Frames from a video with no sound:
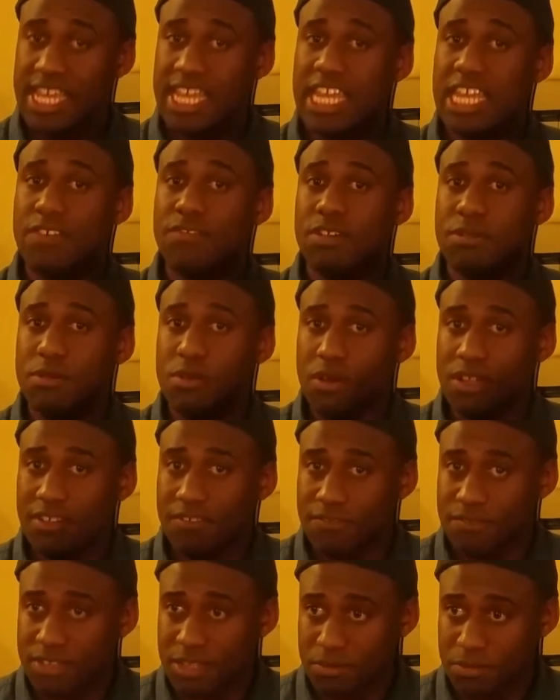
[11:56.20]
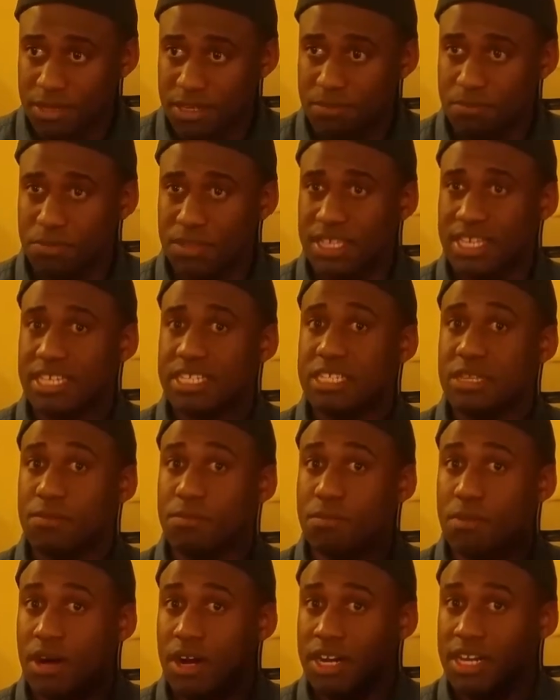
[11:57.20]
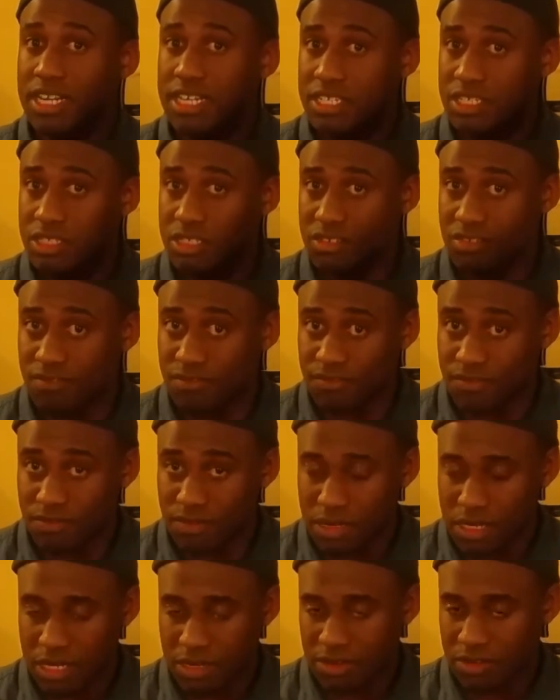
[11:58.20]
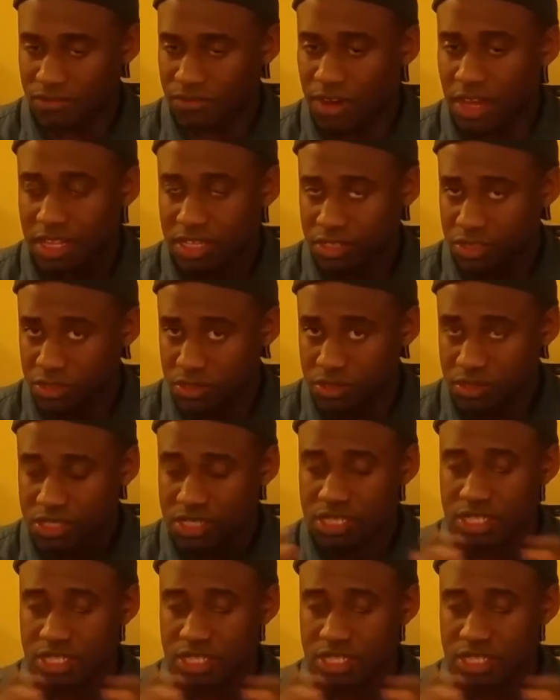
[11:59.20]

if I'm going to flip it, because the market is too volatile.